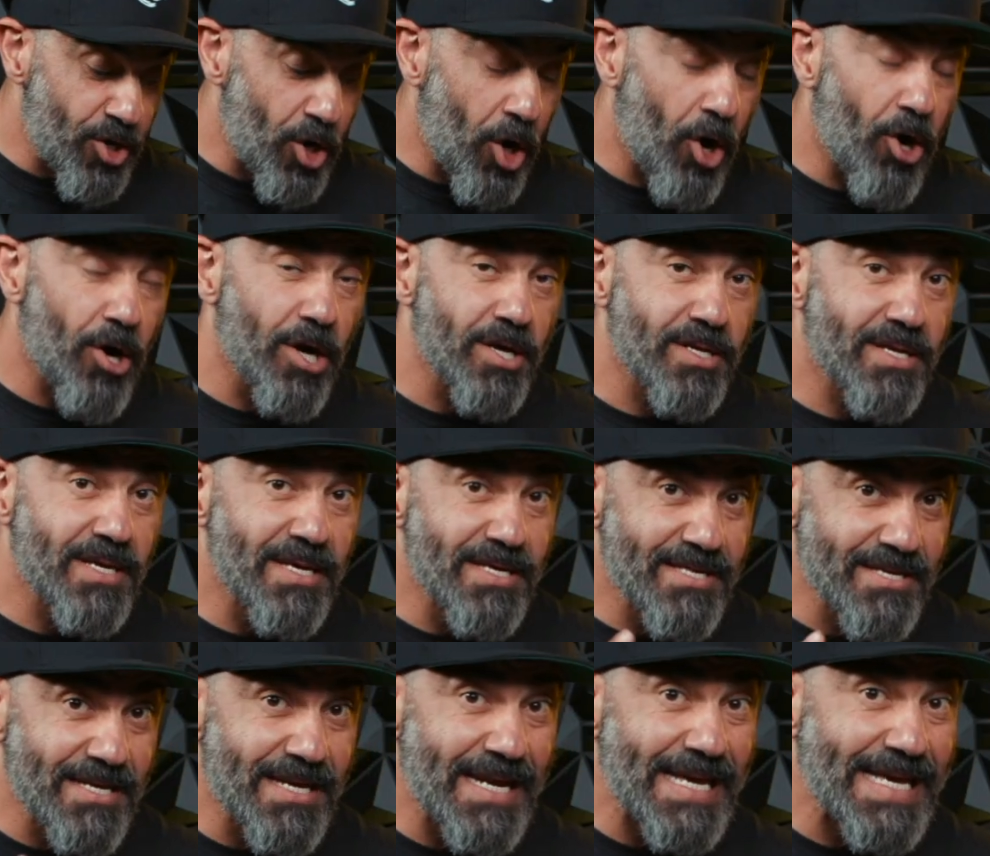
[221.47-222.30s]
at Heart
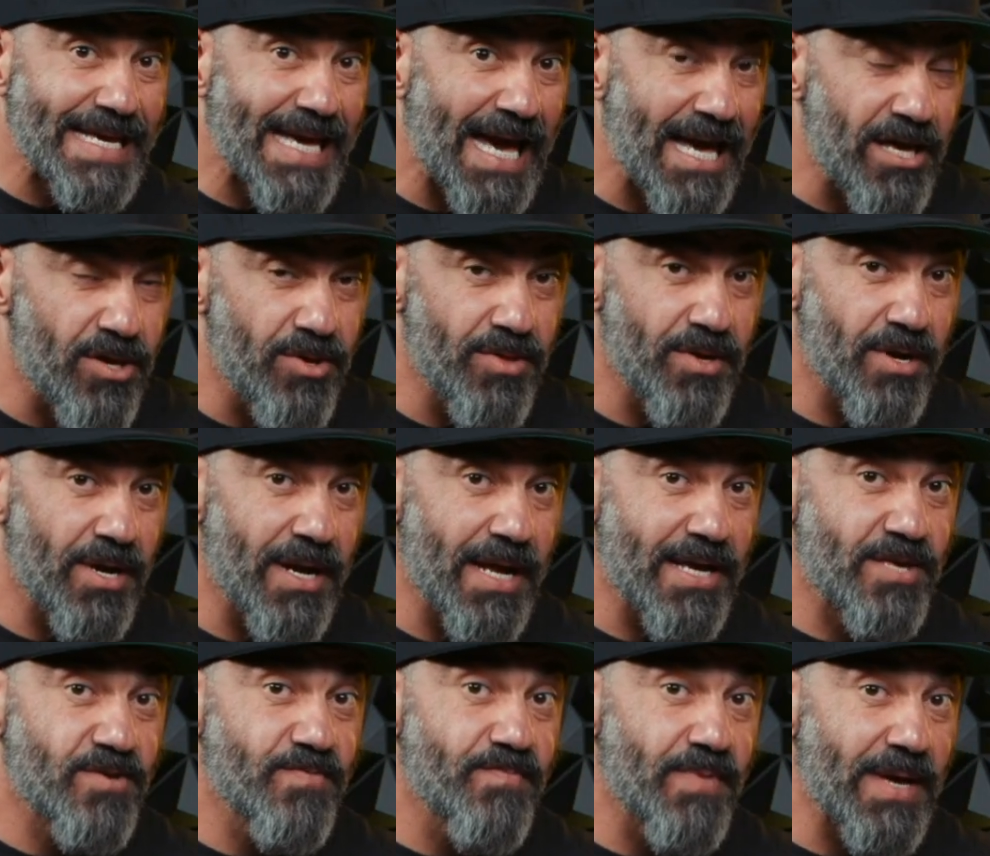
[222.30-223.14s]
is going to get you there and
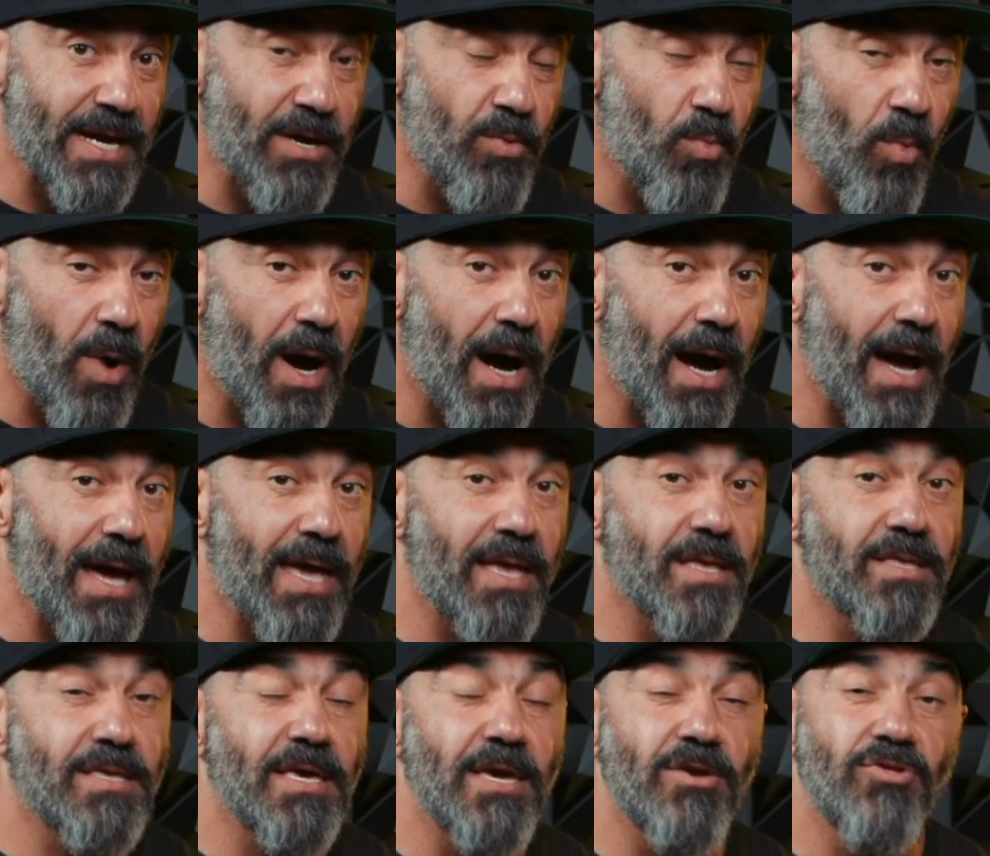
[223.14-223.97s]
explain why
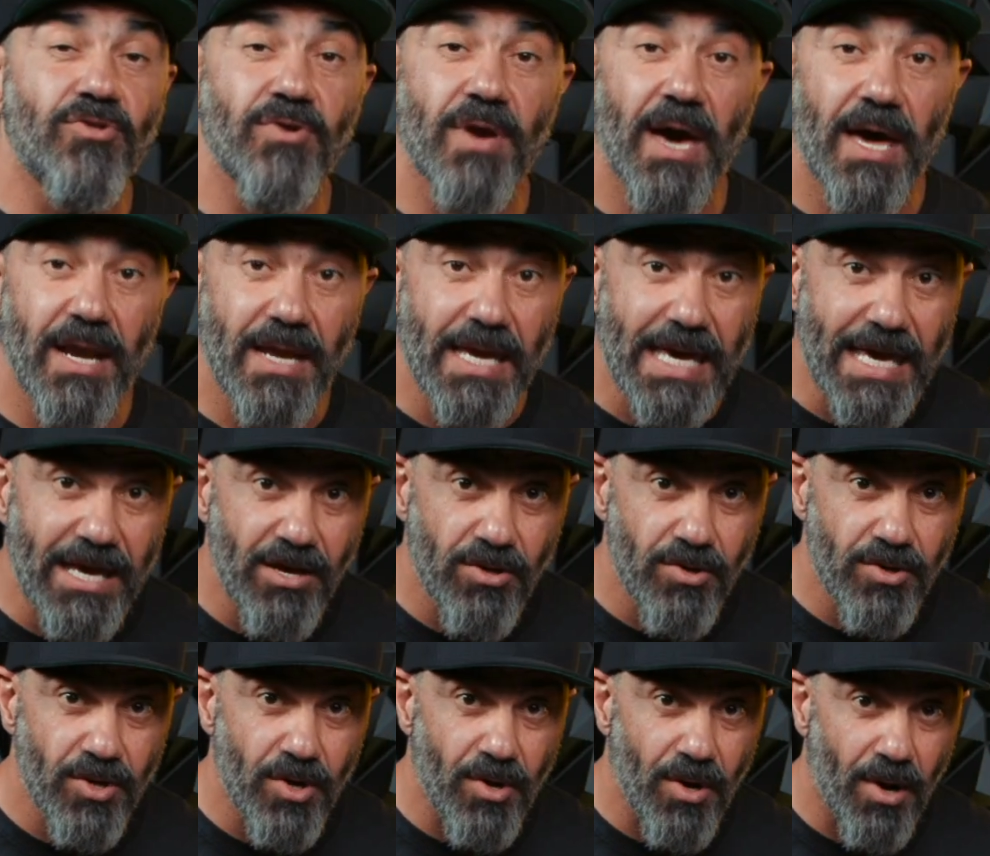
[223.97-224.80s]
and teach you how to
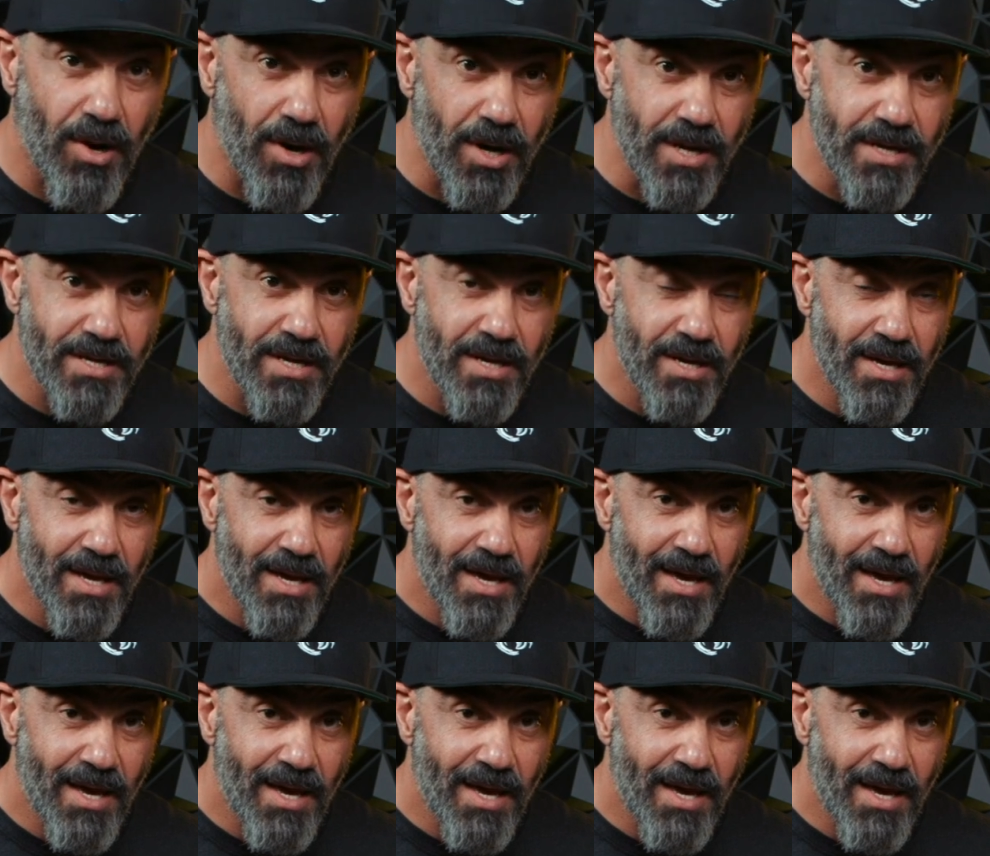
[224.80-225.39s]
heal your heart.